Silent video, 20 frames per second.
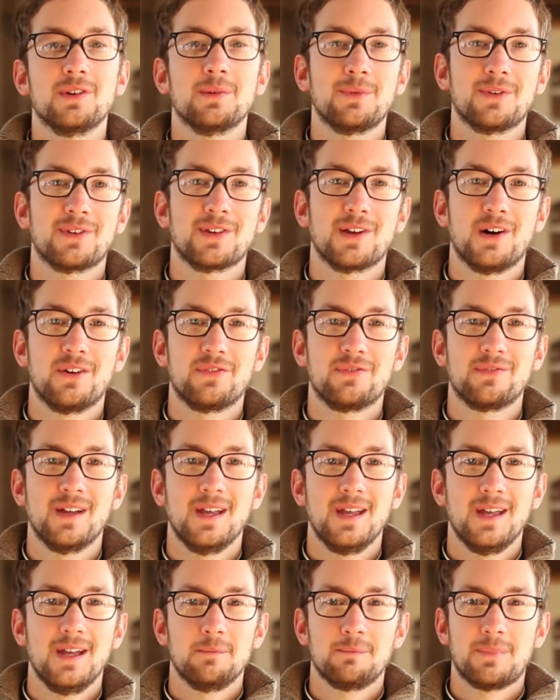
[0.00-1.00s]
himself
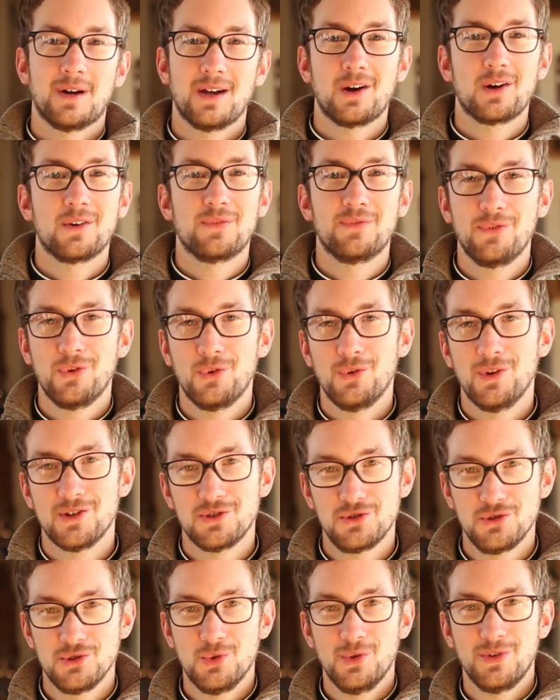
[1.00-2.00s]
by our
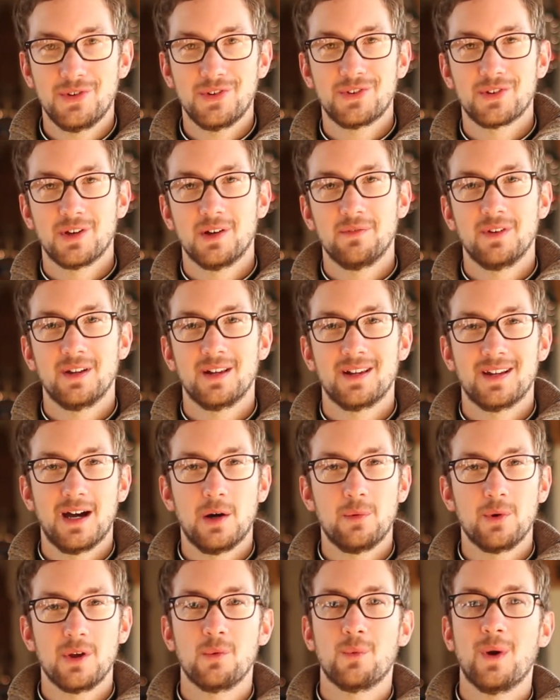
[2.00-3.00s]
foolish uses of it and
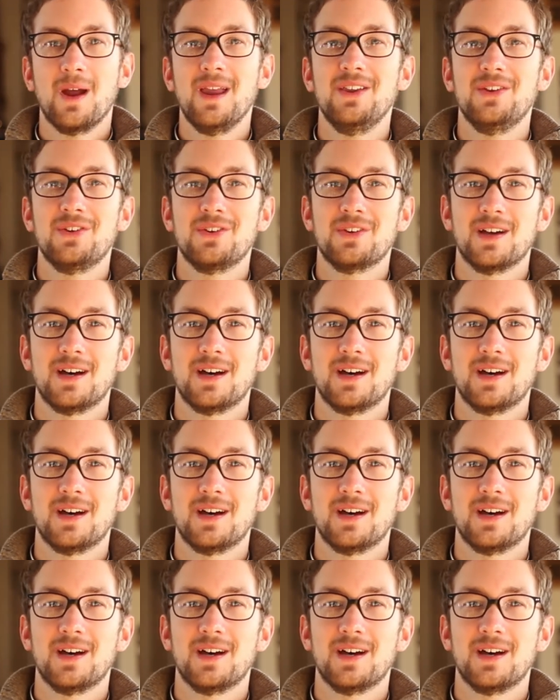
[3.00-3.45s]
how we waste